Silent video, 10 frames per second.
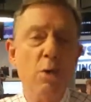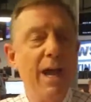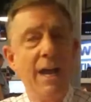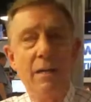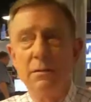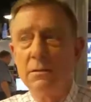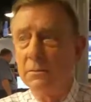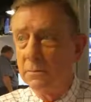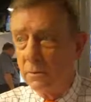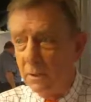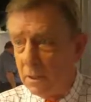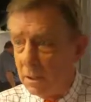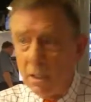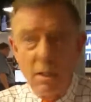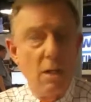
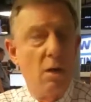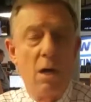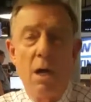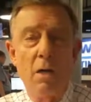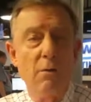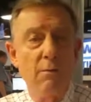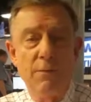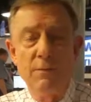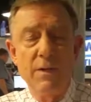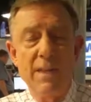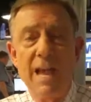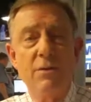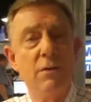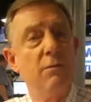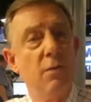150,000 of your closest friends
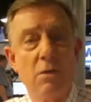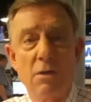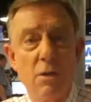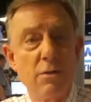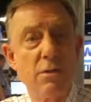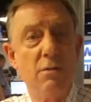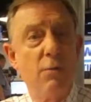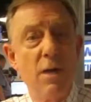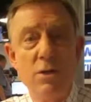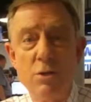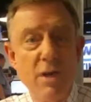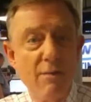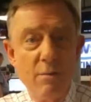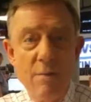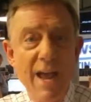you never met are all trying to do
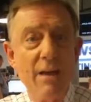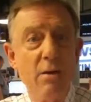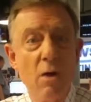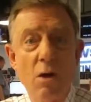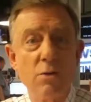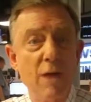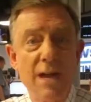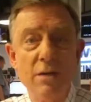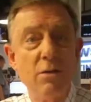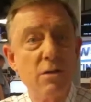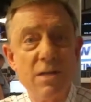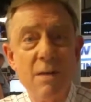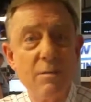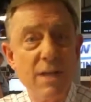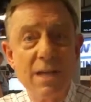the same thing at the same time.
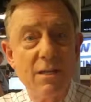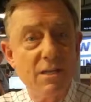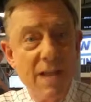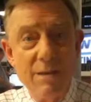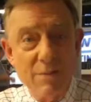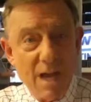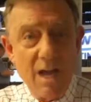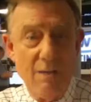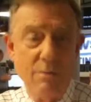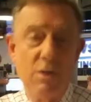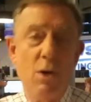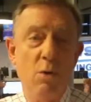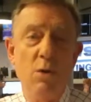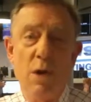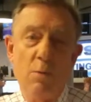So, procrastination
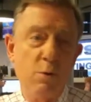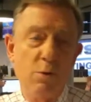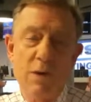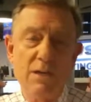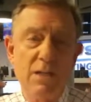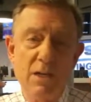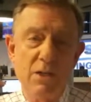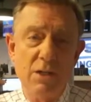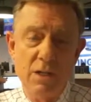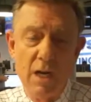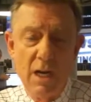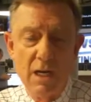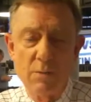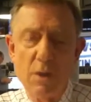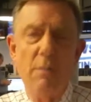is probably our worst
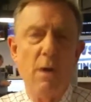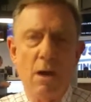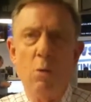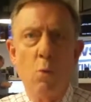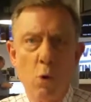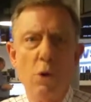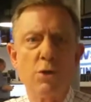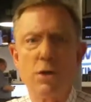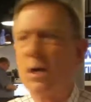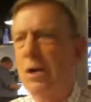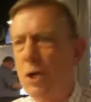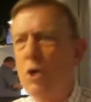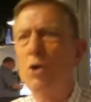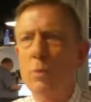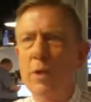human element that
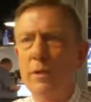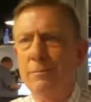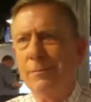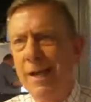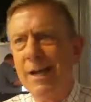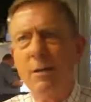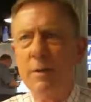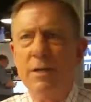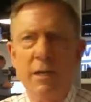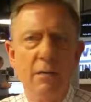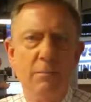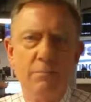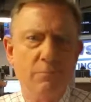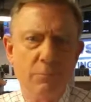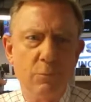we display that's
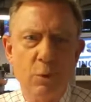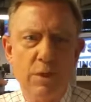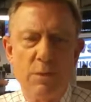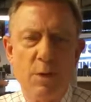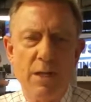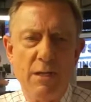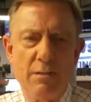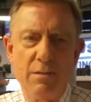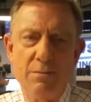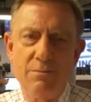not good for us.